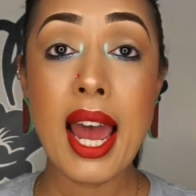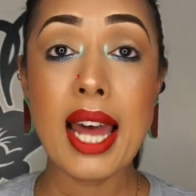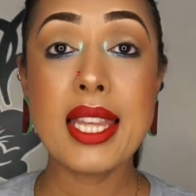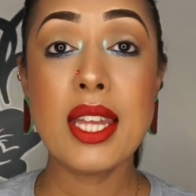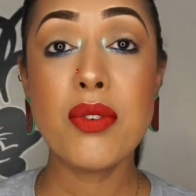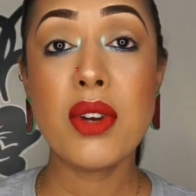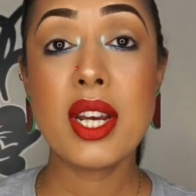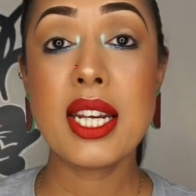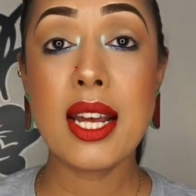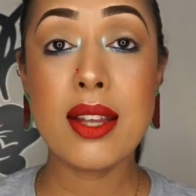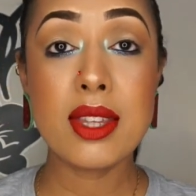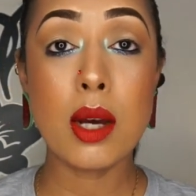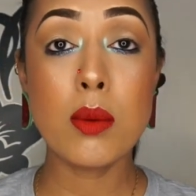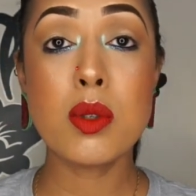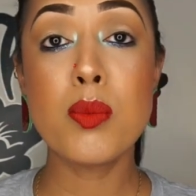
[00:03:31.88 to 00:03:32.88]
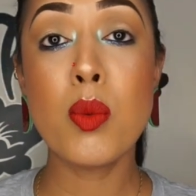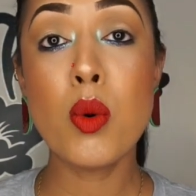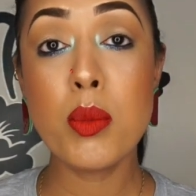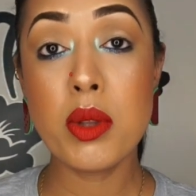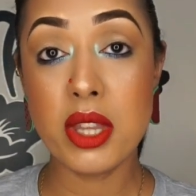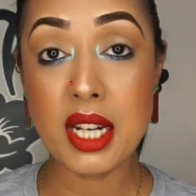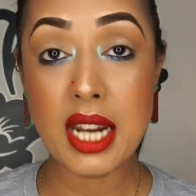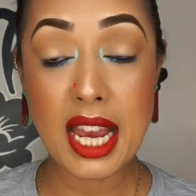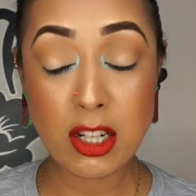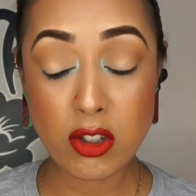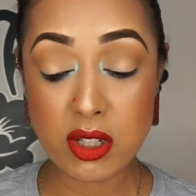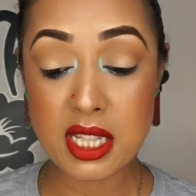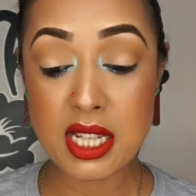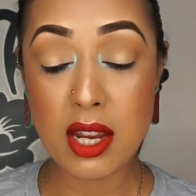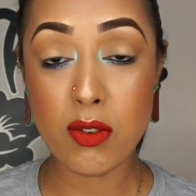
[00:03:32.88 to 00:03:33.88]
And they figured out that I was born with an
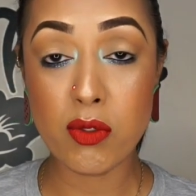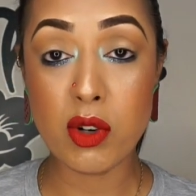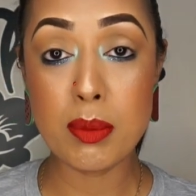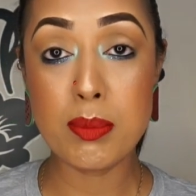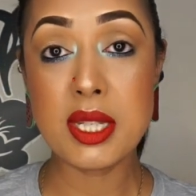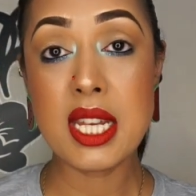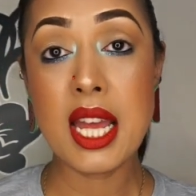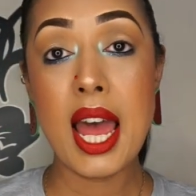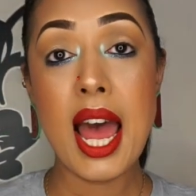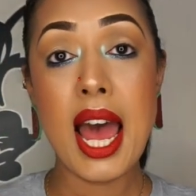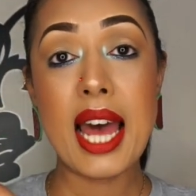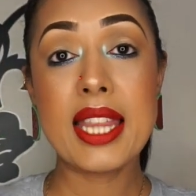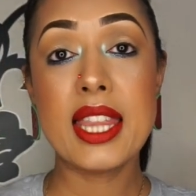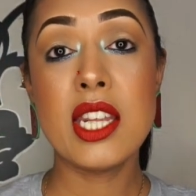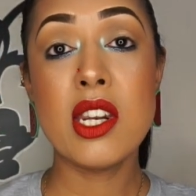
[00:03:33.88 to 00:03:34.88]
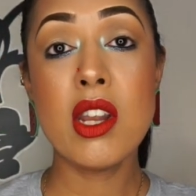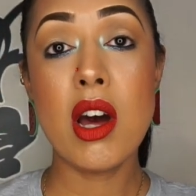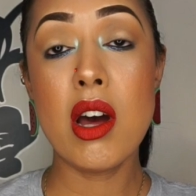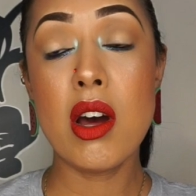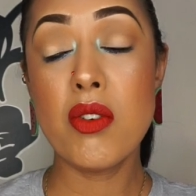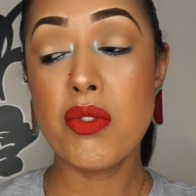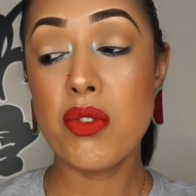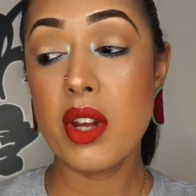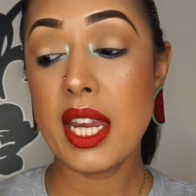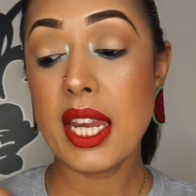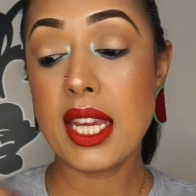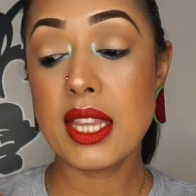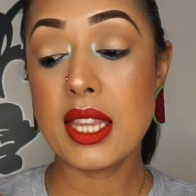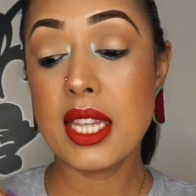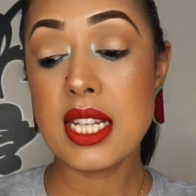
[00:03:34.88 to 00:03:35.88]
extra set of ribs, and the nerve
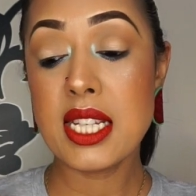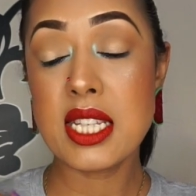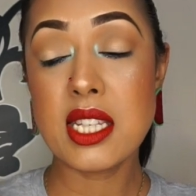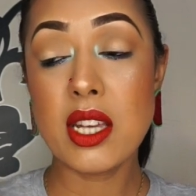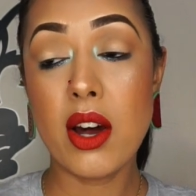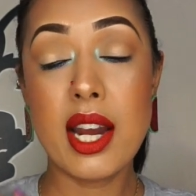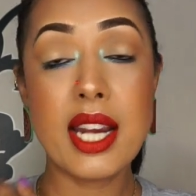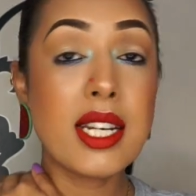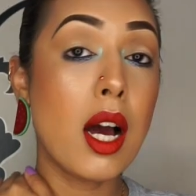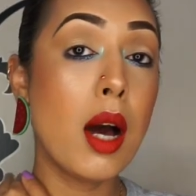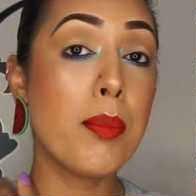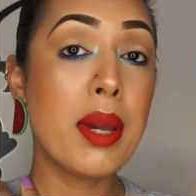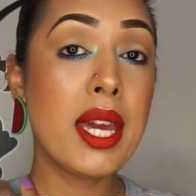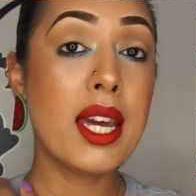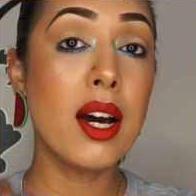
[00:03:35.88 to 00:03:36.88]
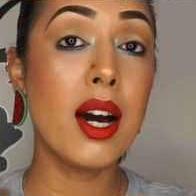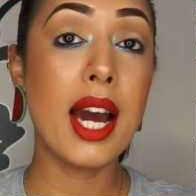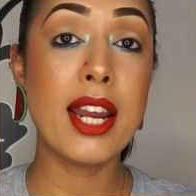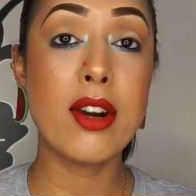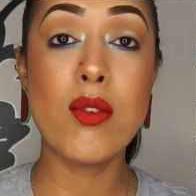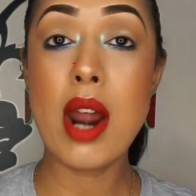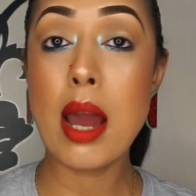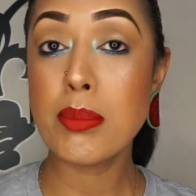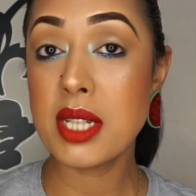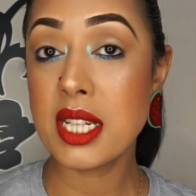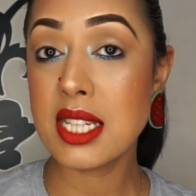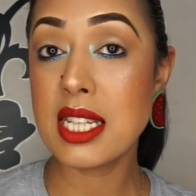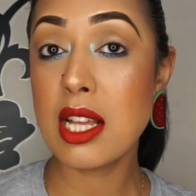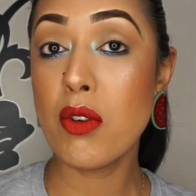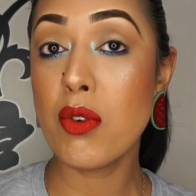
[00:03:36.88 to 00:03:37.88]
in this side up here had wrapped
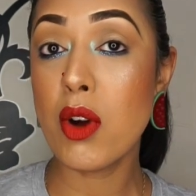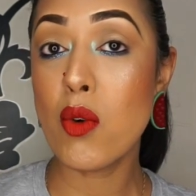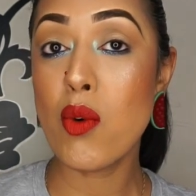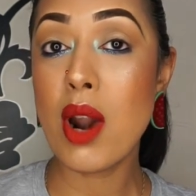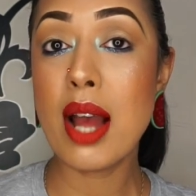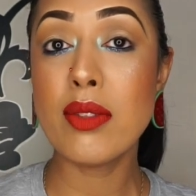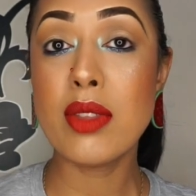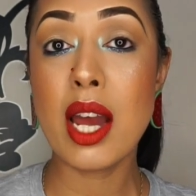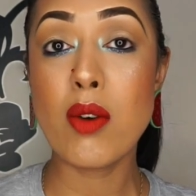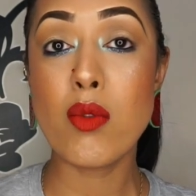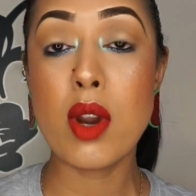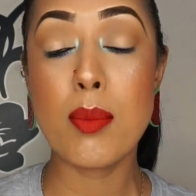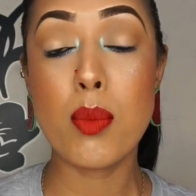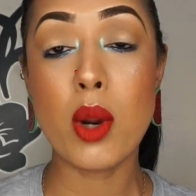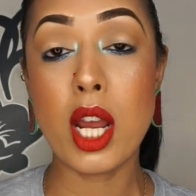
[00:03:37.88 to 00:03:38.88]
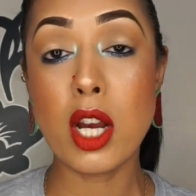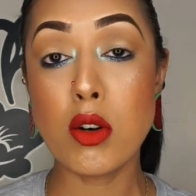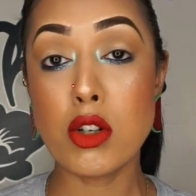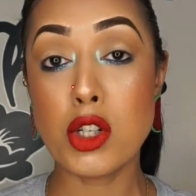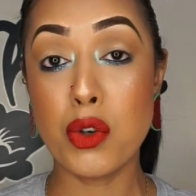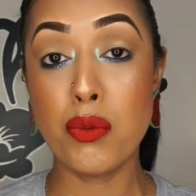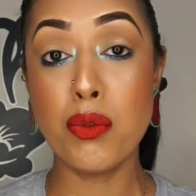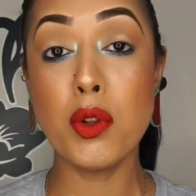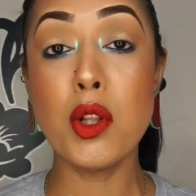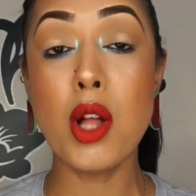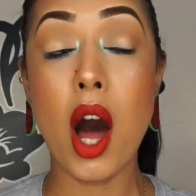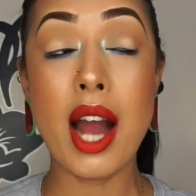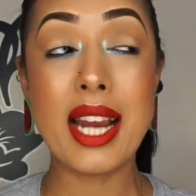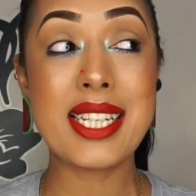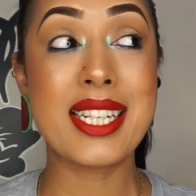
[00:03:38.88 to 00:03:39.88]
itself around that rib when I got to full
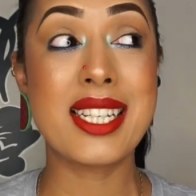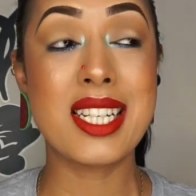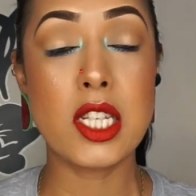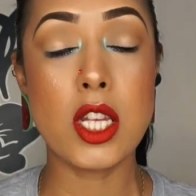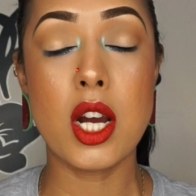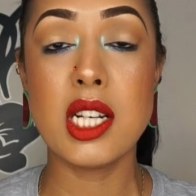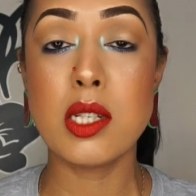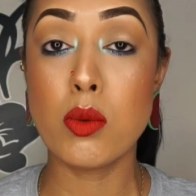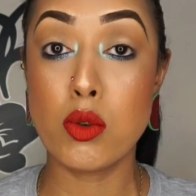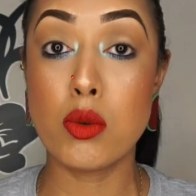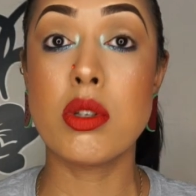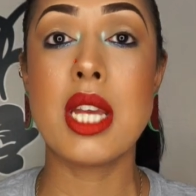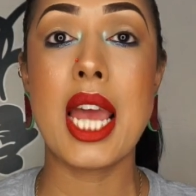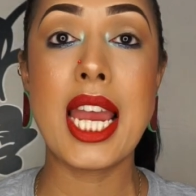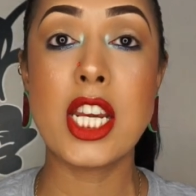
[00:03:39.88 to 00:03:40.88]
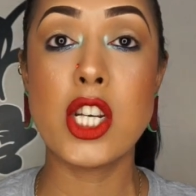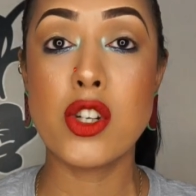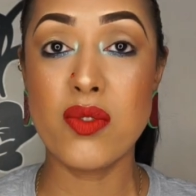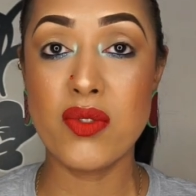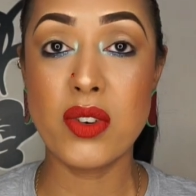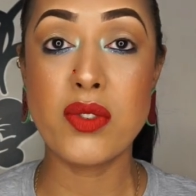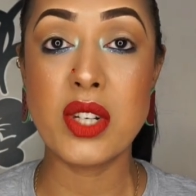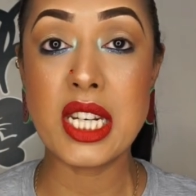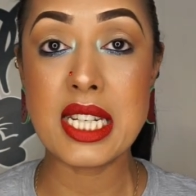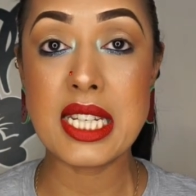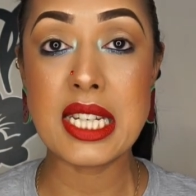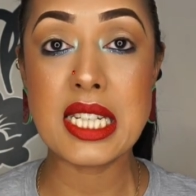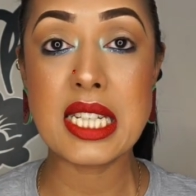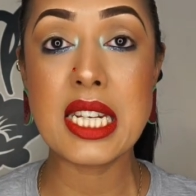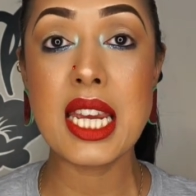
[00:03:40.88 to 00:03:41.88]
height and size, which was age 15,
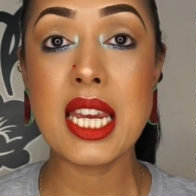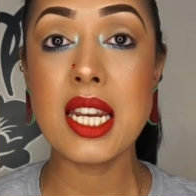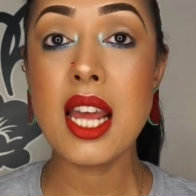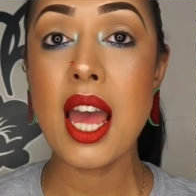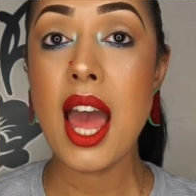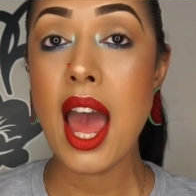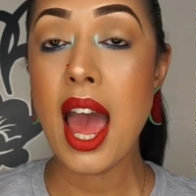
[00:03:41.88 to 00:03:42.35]
16.